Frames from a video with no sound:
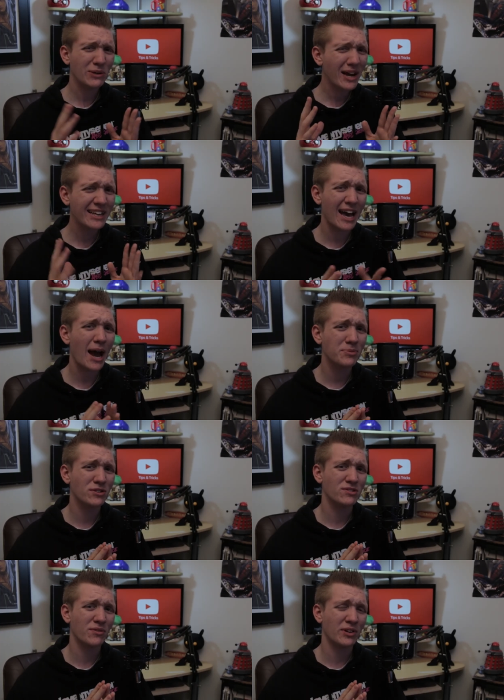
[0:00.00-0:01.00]
you add
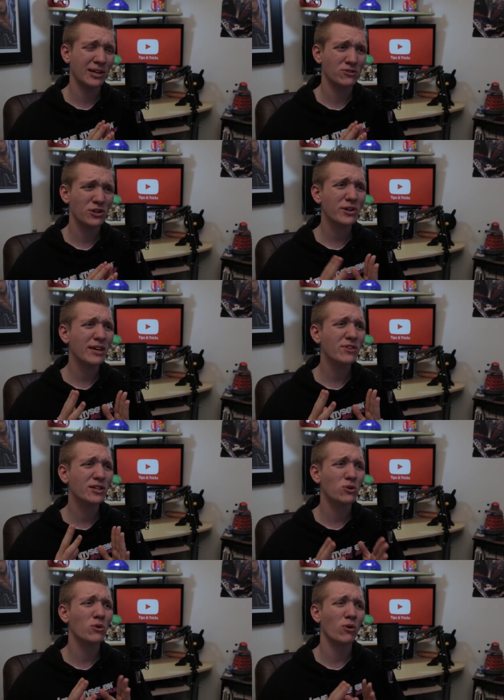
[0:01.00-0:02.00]
captions to videos, you're
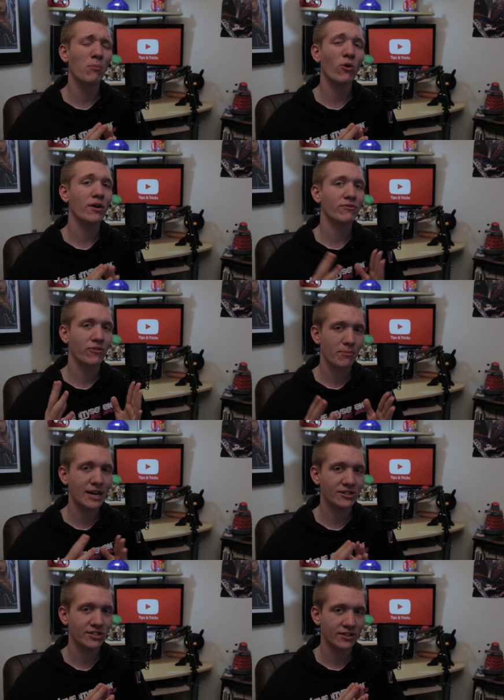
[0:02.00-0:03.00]
giving Google more
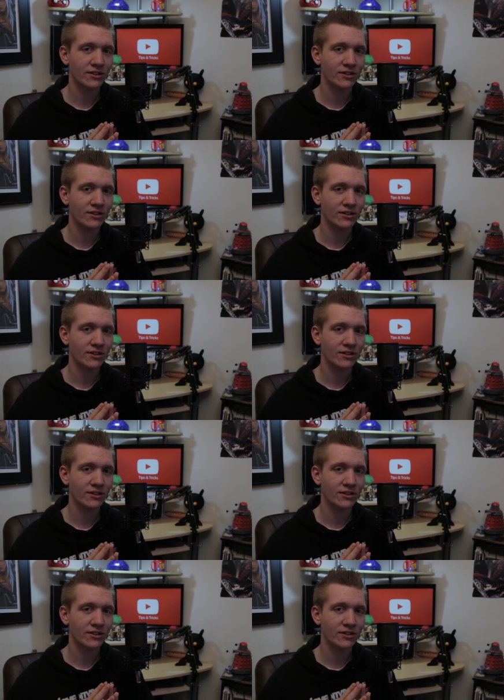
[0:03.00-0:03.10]
information.